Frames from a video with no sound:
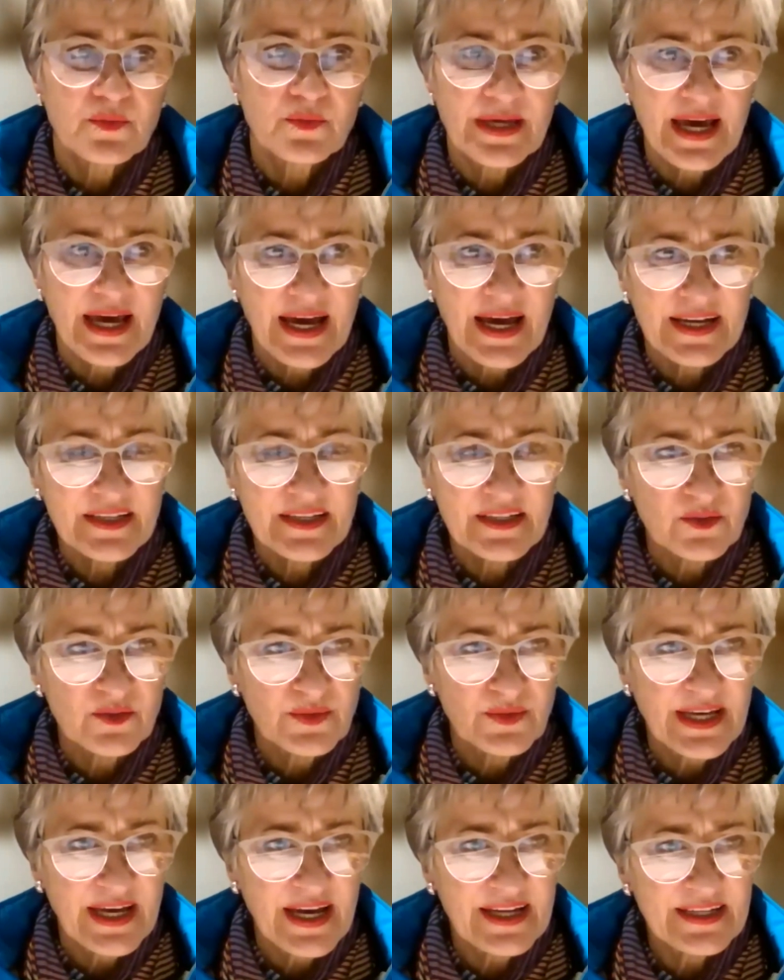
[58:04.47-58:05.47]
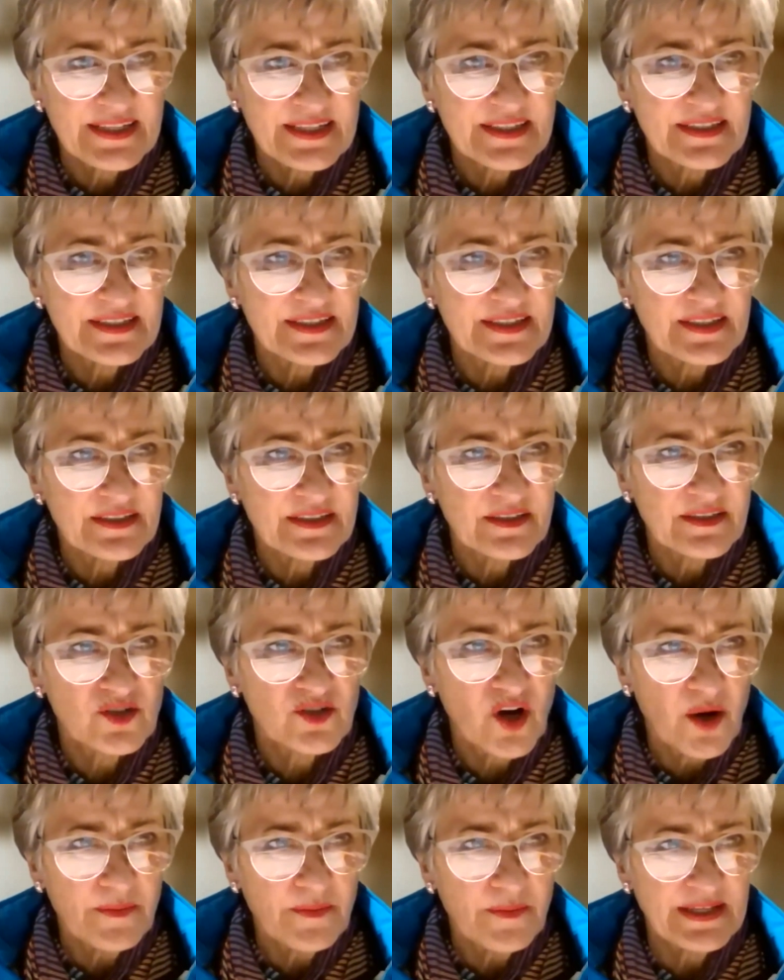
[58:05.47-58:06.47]
We had a
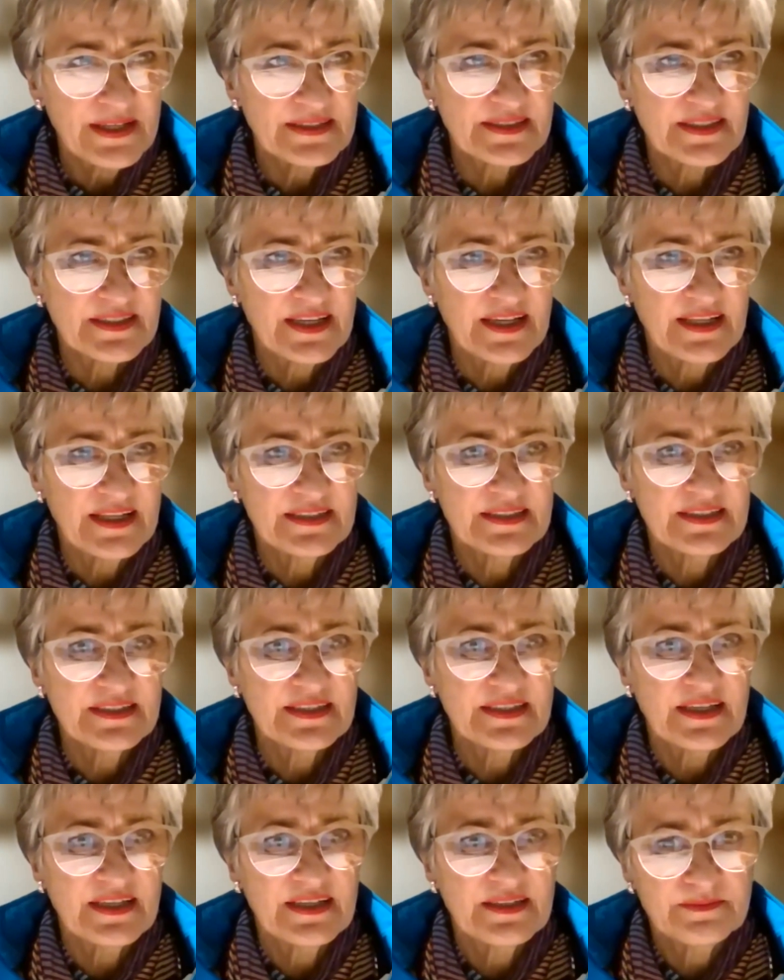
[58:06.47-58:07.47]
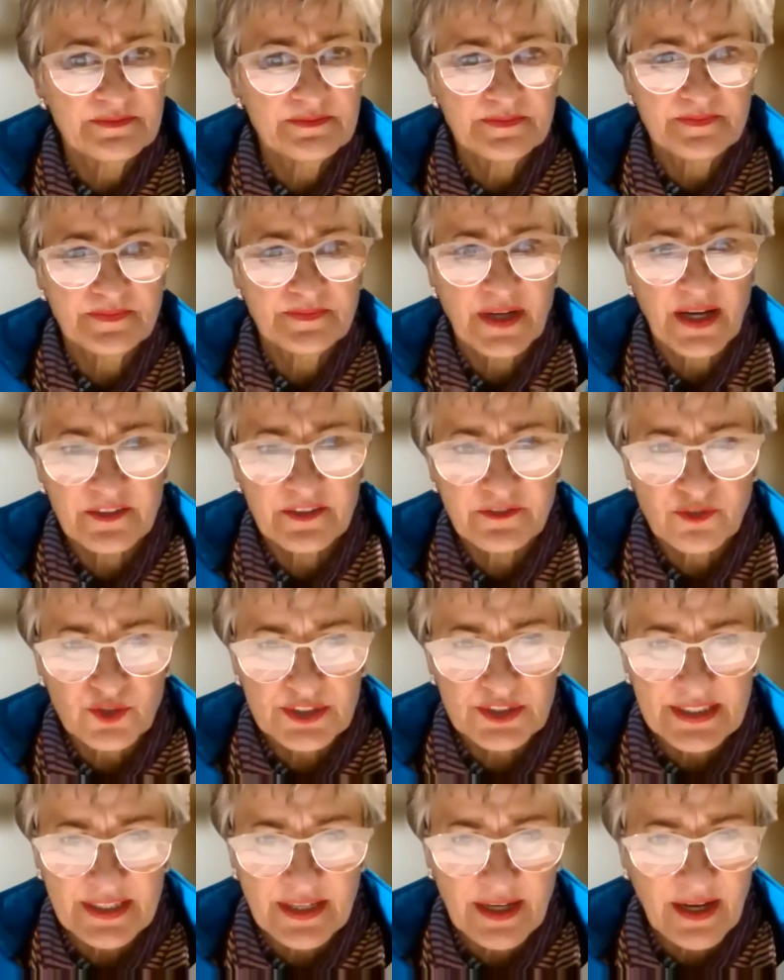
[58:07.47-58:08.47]
comment in,
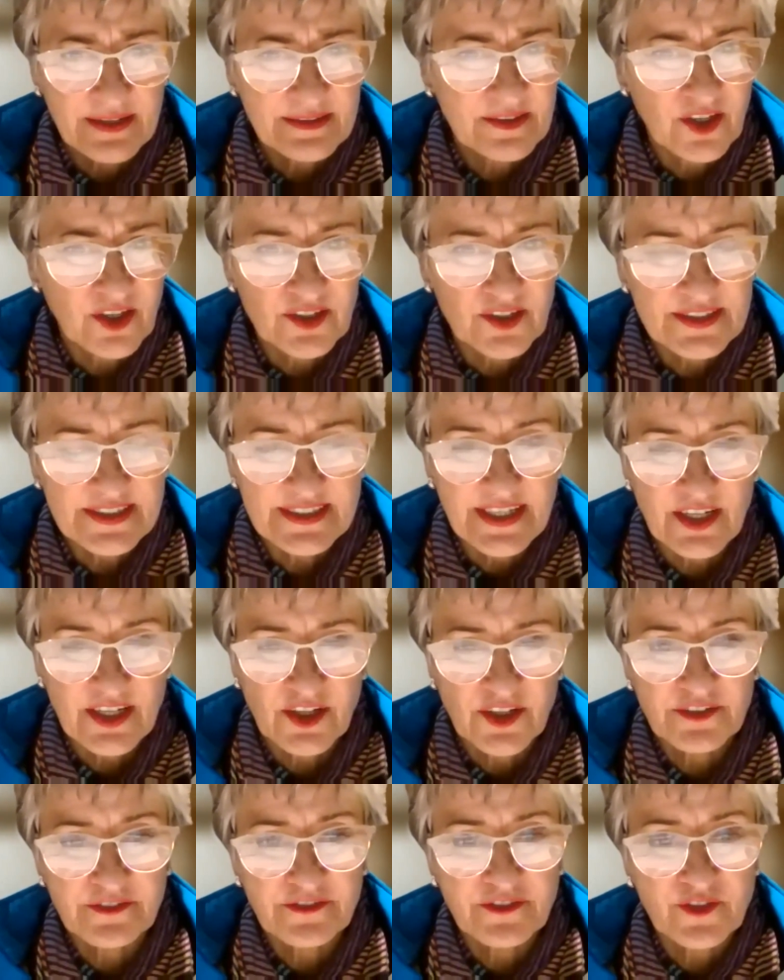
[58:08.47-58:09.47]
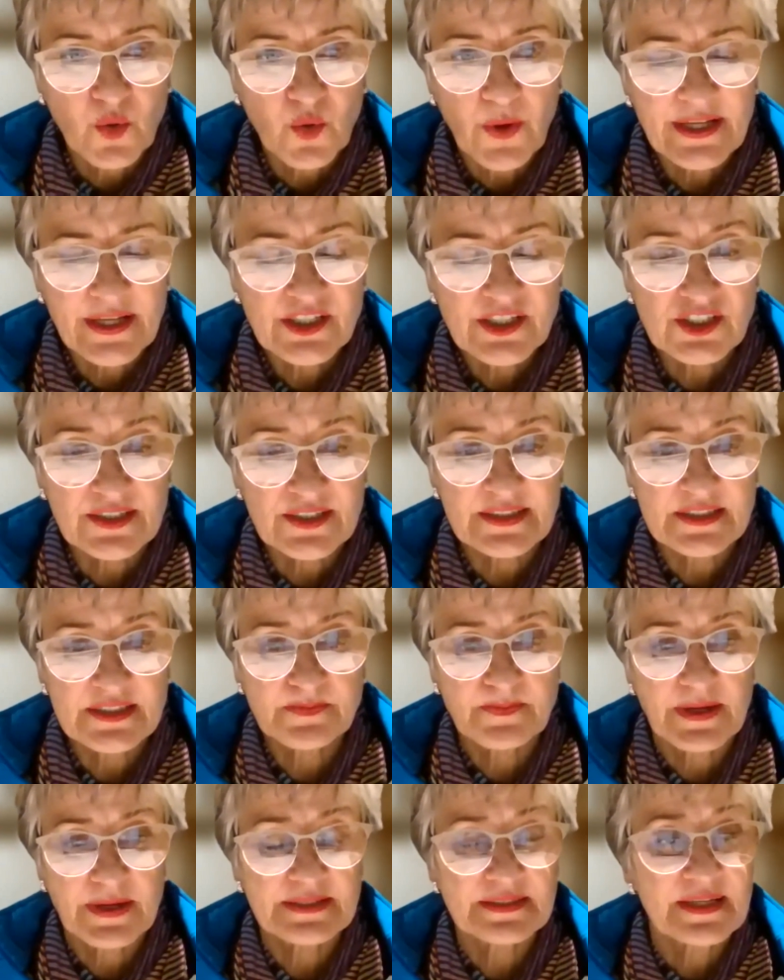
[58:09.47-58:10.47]
unfortunately, I can't see a lot of
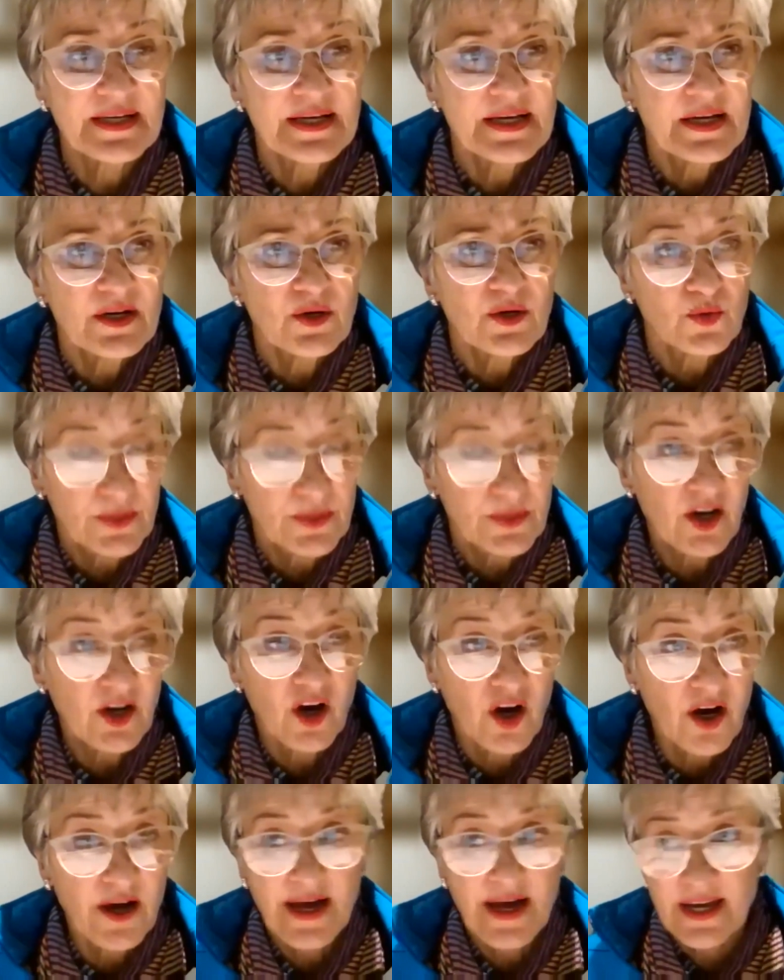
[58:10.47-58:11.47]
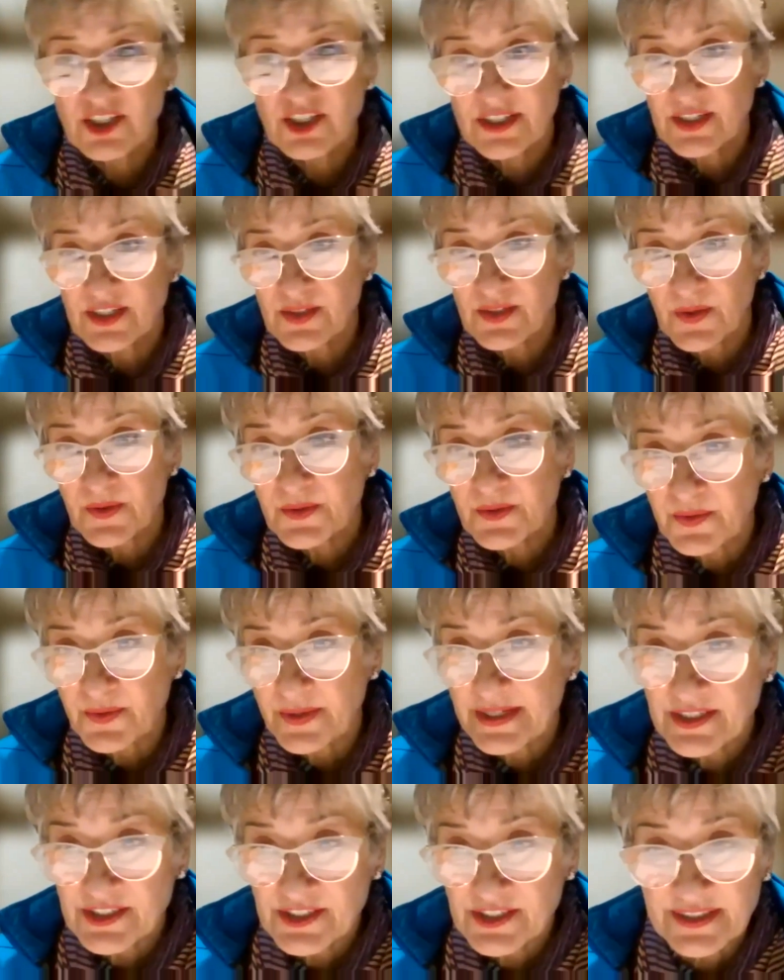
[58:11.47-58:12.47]
questions, or there are actually no
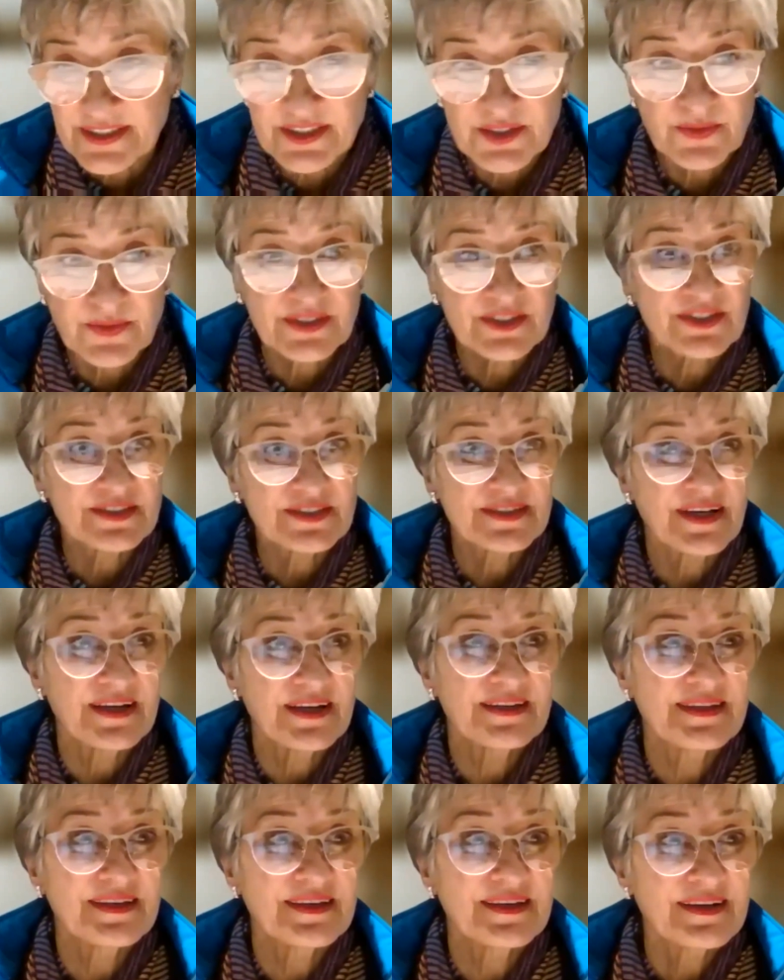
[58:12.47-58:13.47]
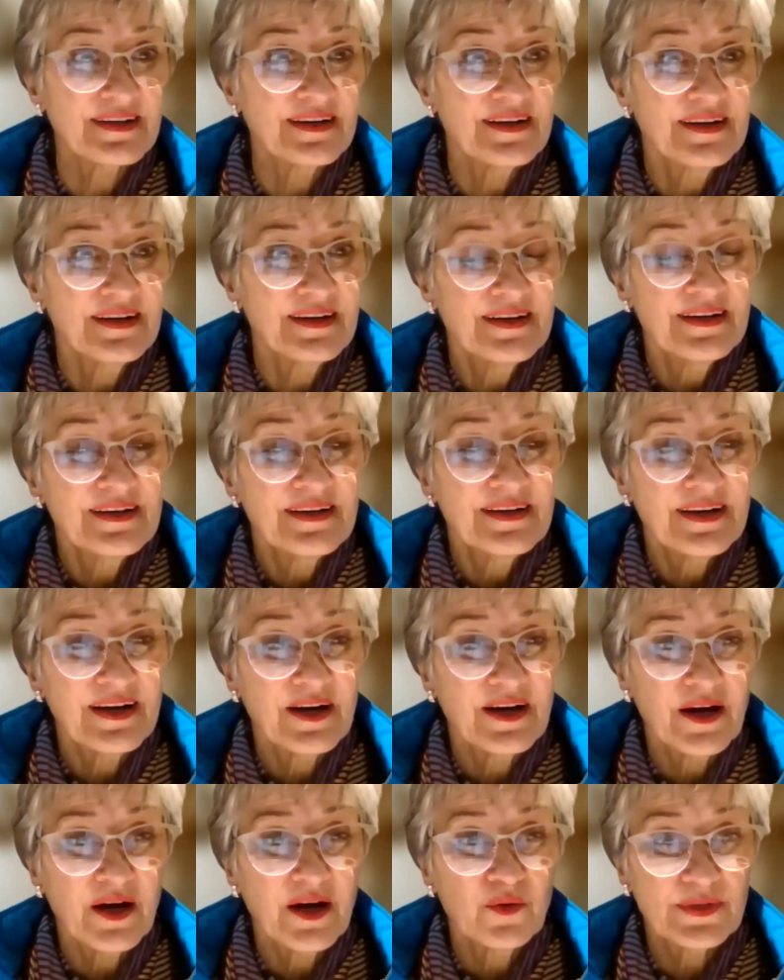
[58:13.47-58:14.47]
questions, which is, I think,
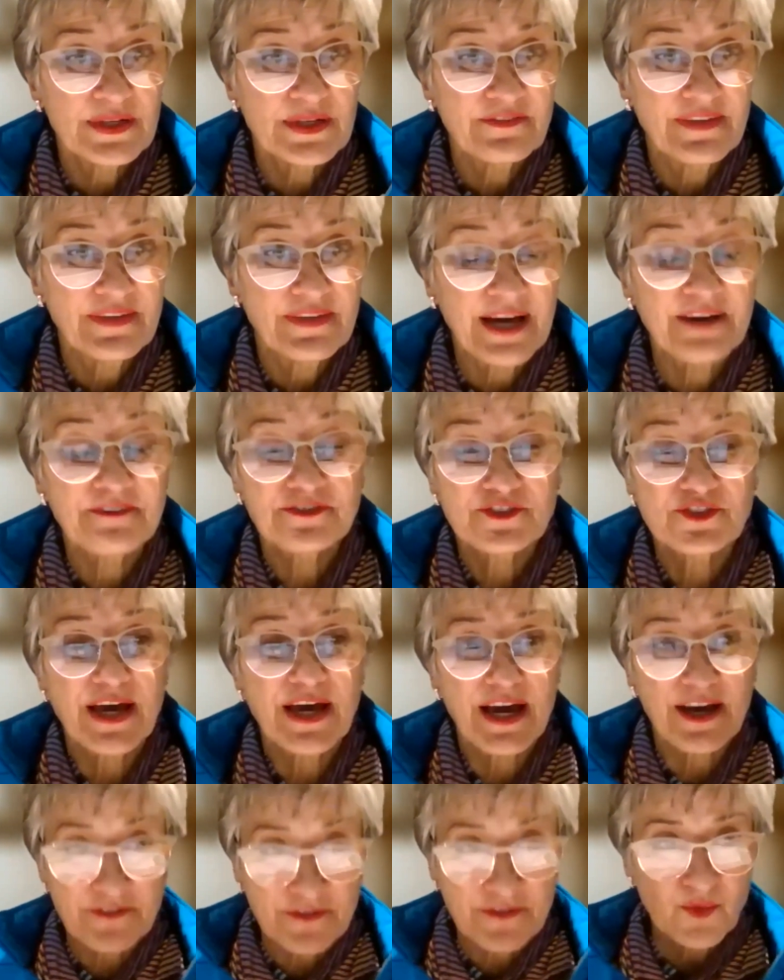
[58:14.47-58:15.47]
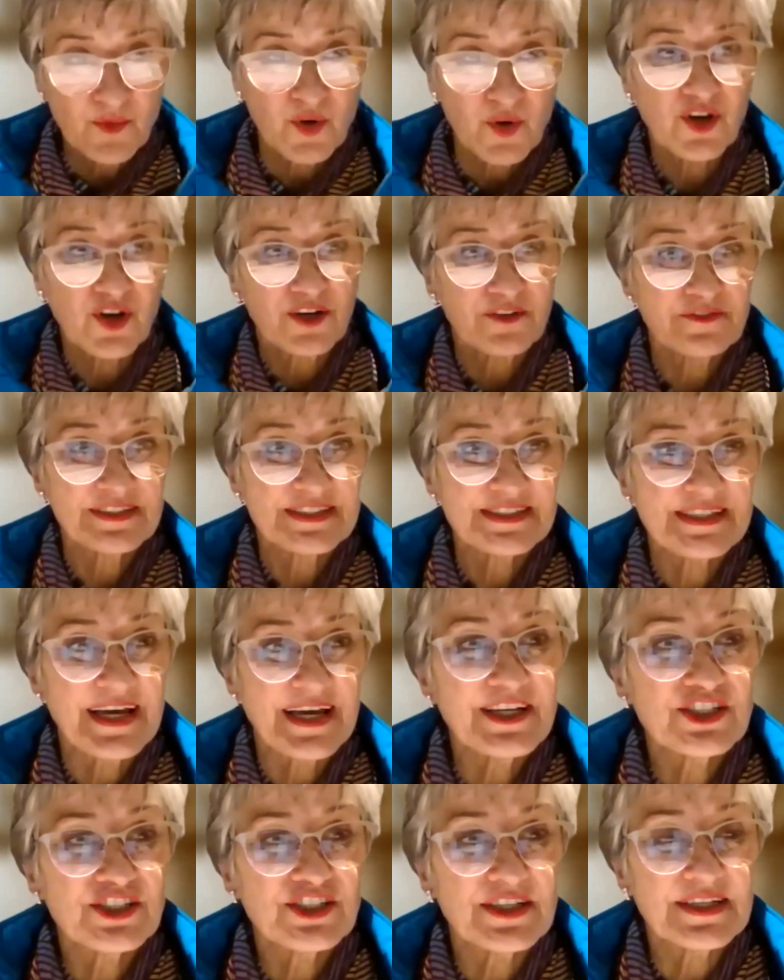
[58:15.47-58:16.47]
I would have loved to have more
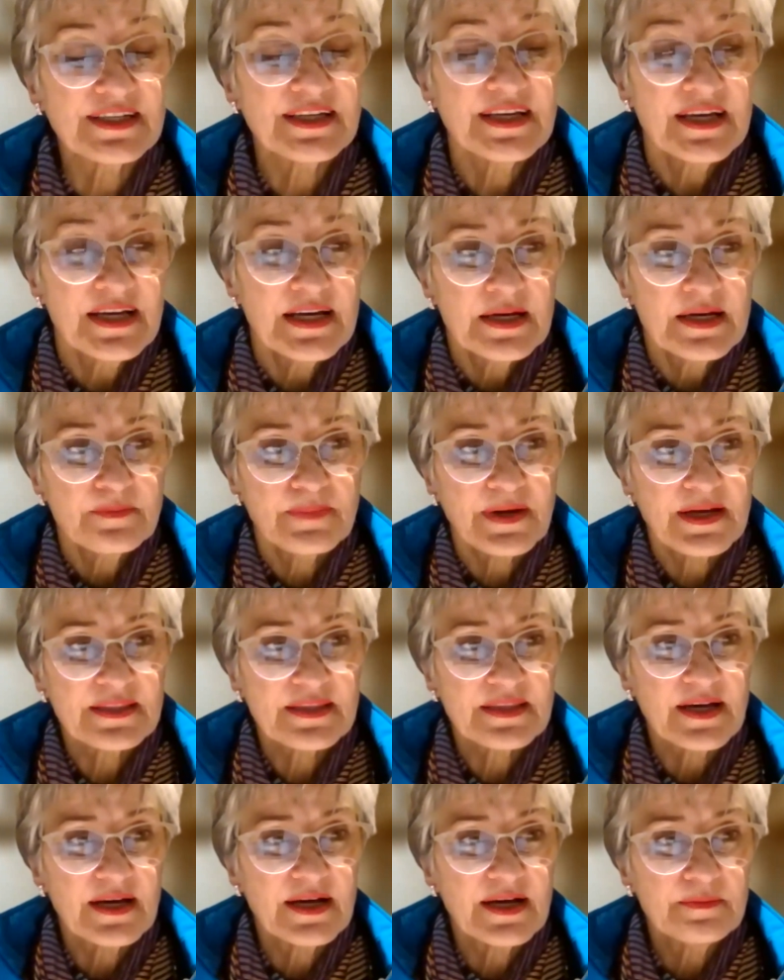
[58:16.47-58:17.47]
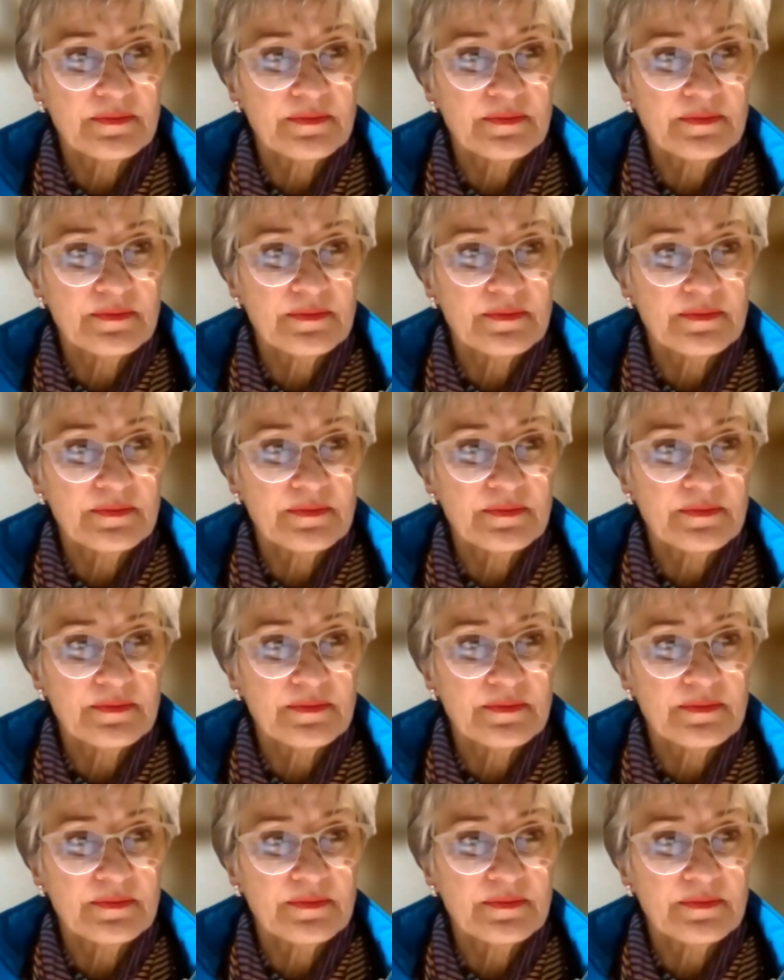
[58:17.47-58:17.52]
conversation. But